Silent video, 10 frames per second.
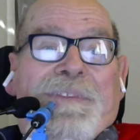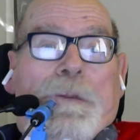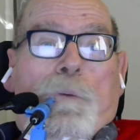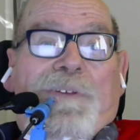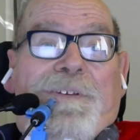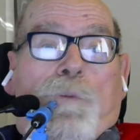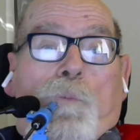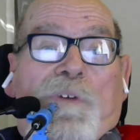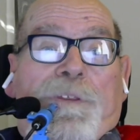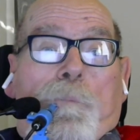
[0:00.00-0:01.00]
Now, we didn't
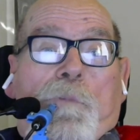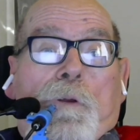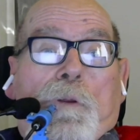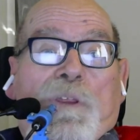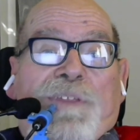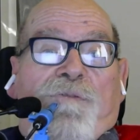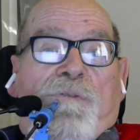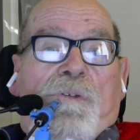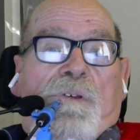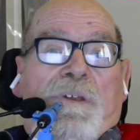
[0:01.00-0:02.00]
win them all,
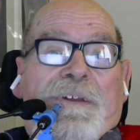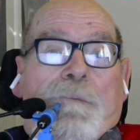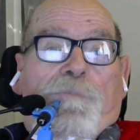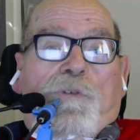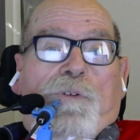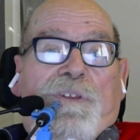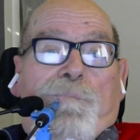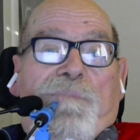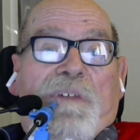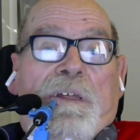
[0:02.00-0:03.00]
I'm sure that
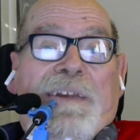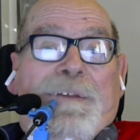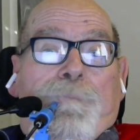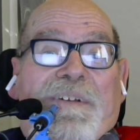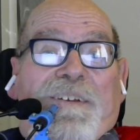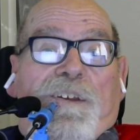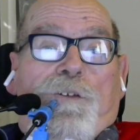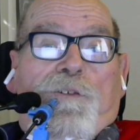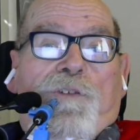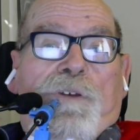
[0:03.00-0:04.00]
I and many
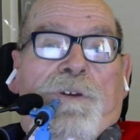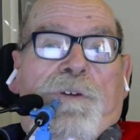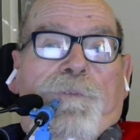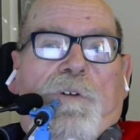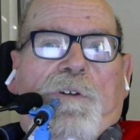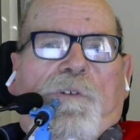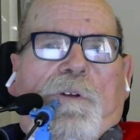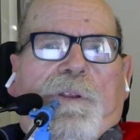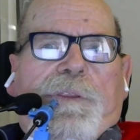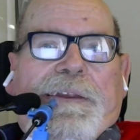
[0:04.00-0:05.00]
others
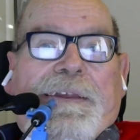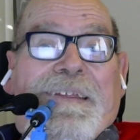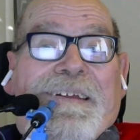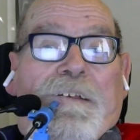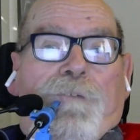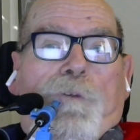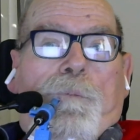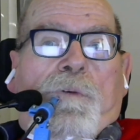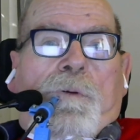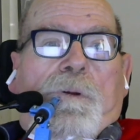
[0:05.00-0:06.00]
frustrated the hell out of
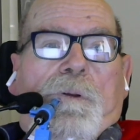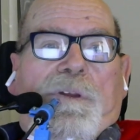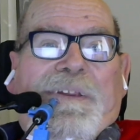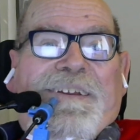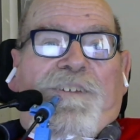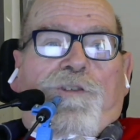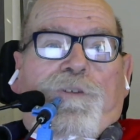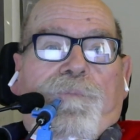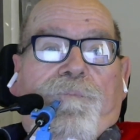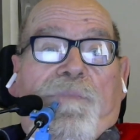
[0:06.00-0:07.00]
him on
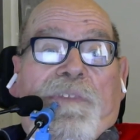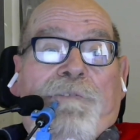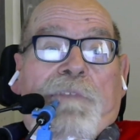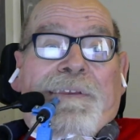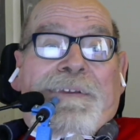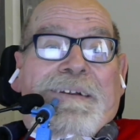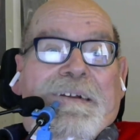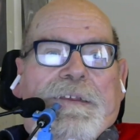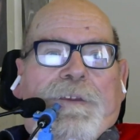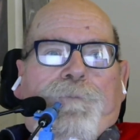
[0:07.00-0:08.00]
occasion.
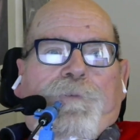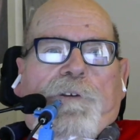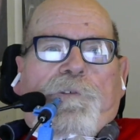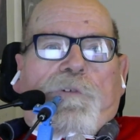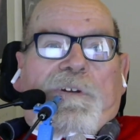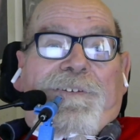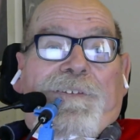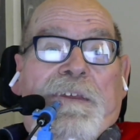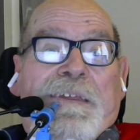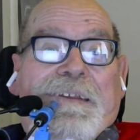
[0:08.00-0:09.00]
And he
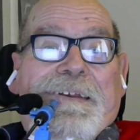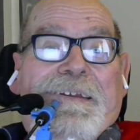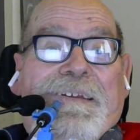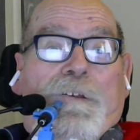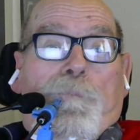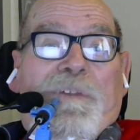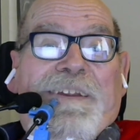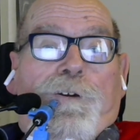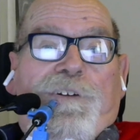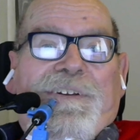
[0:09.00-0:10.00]
frustrated the hell out of me
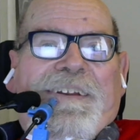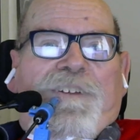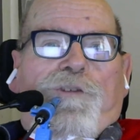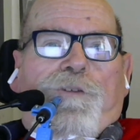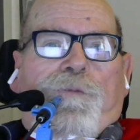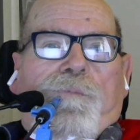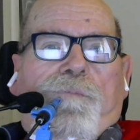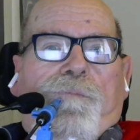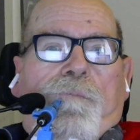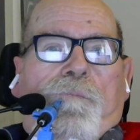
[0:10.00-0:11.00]
on occasion.
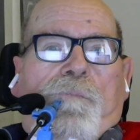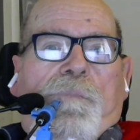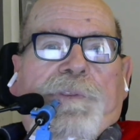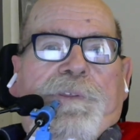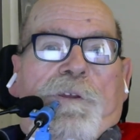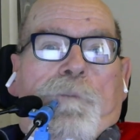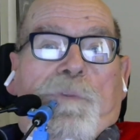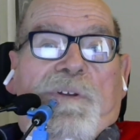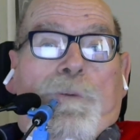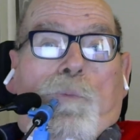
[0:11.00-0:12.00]

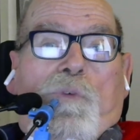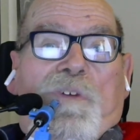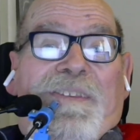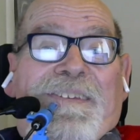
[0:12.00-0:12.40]
But he would